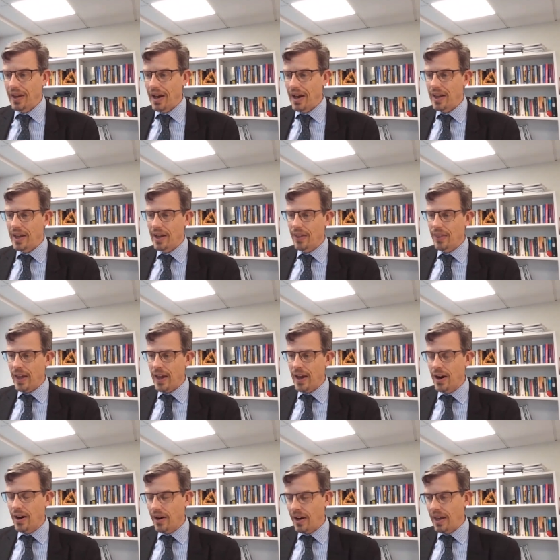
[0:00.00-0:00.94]
The idea
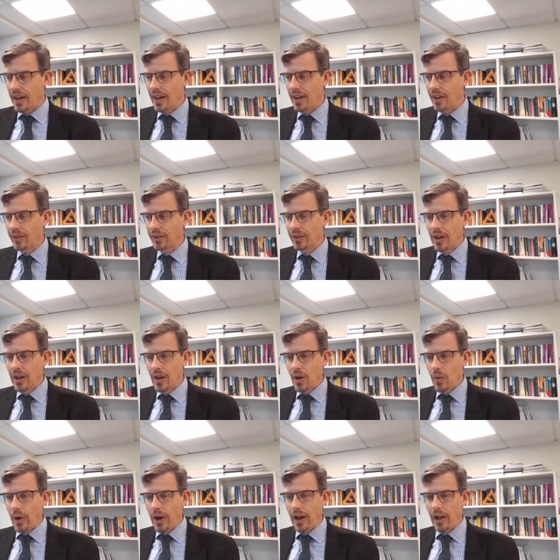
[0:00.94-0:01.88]
there is,
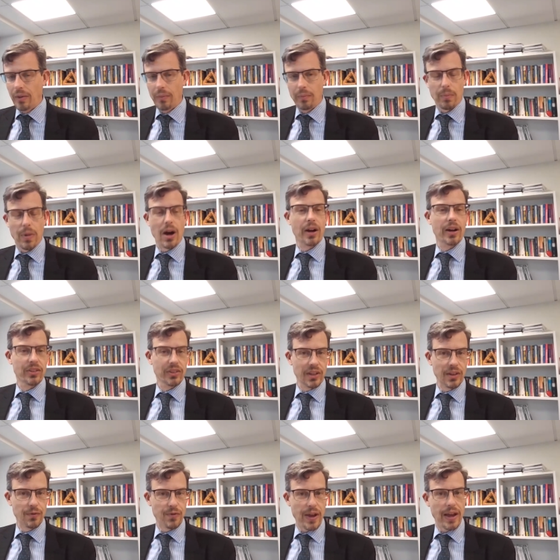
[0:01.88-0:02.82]
well,
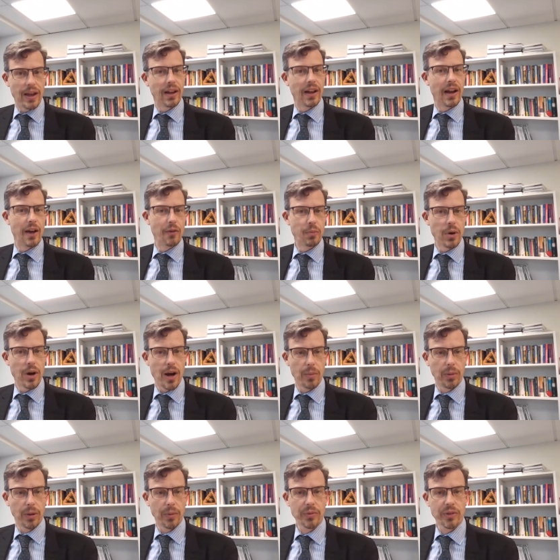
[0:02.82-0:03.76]
markets can fail and have
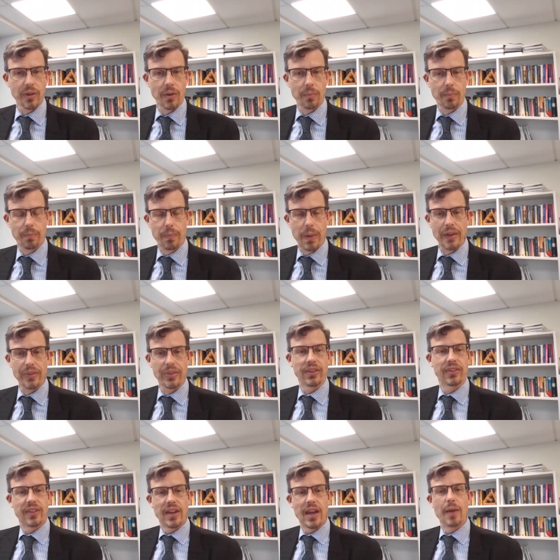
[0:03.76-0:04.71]
problems,
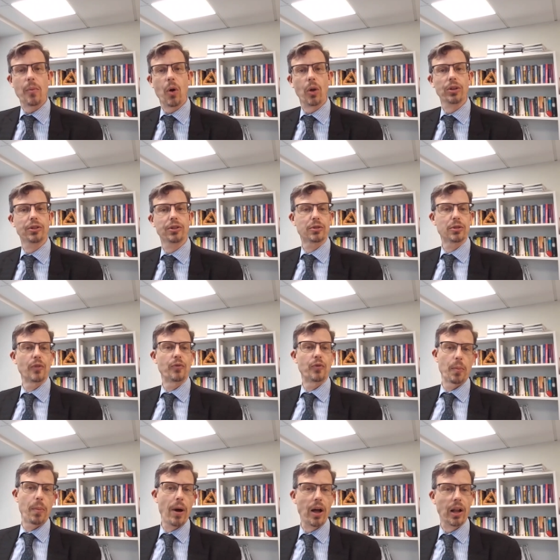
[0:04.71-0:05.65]
but the same holds
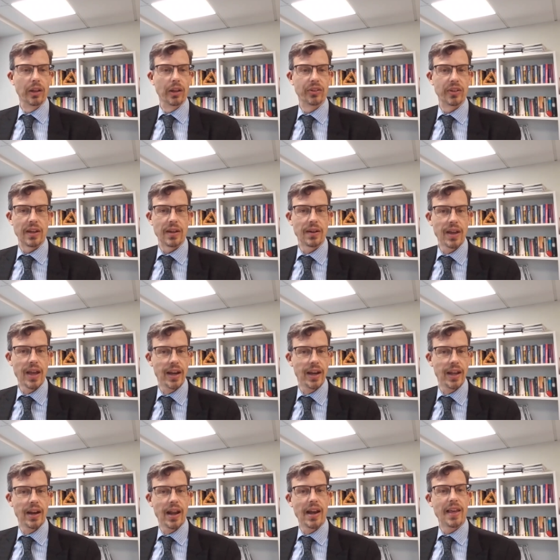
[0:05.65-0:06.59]
true for policy.
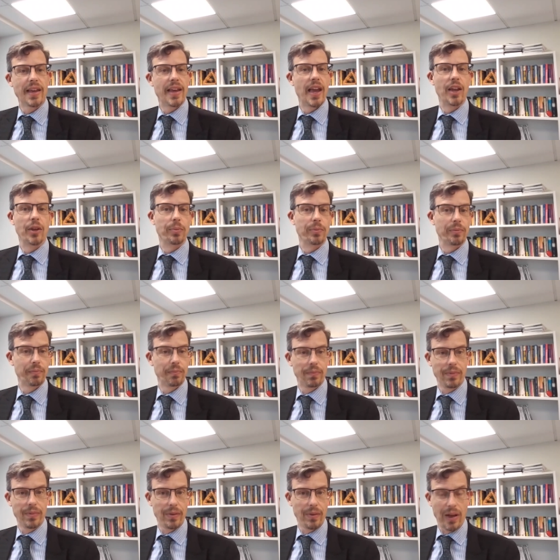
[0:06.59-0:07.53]
And in any
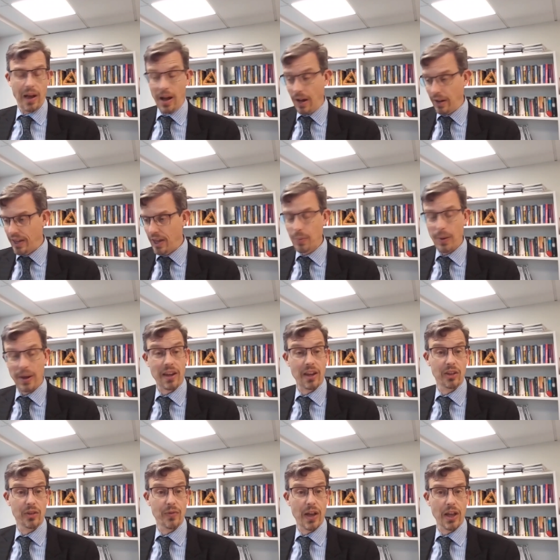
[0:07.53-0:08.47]

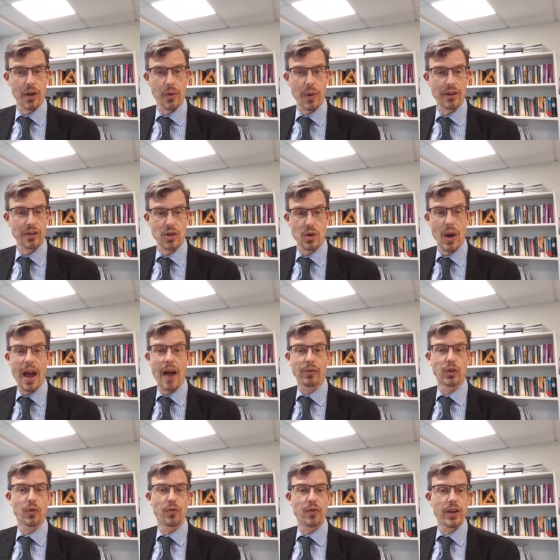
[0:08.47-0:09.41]
case-by-case evaluation, you
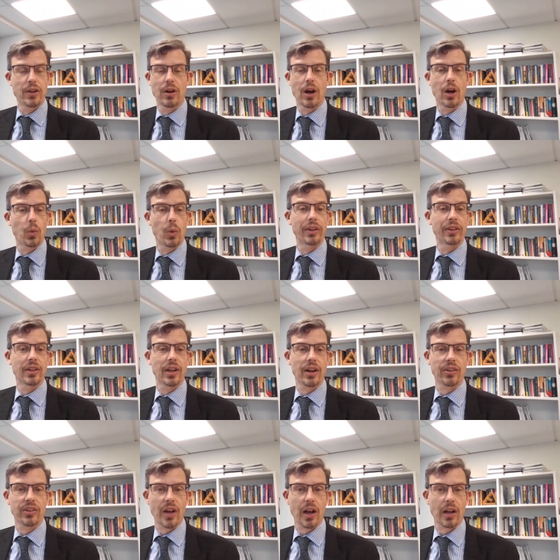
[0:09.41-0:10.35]
have to figure out
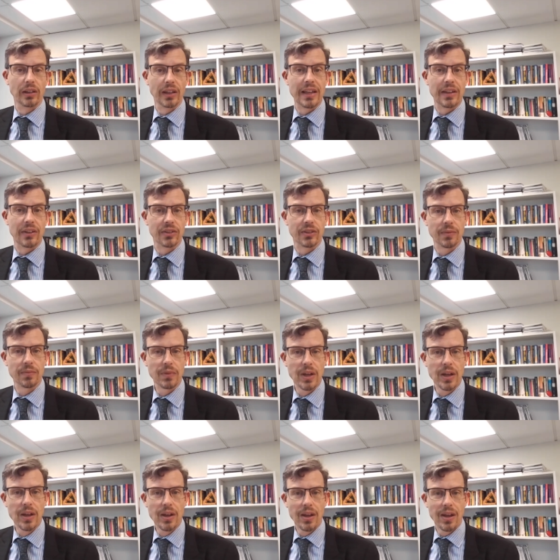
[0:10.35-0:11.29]
what's going to suck least.
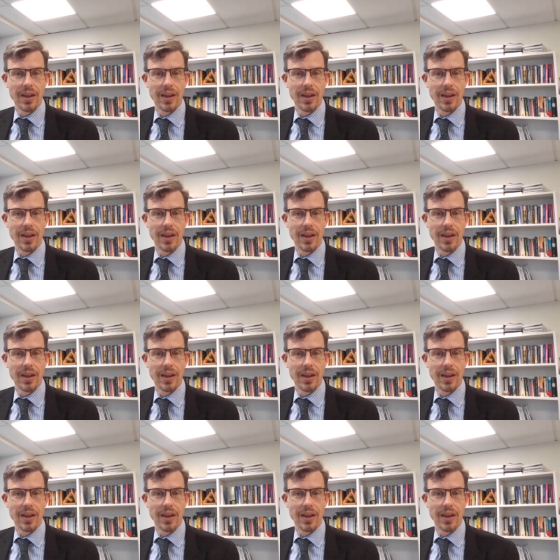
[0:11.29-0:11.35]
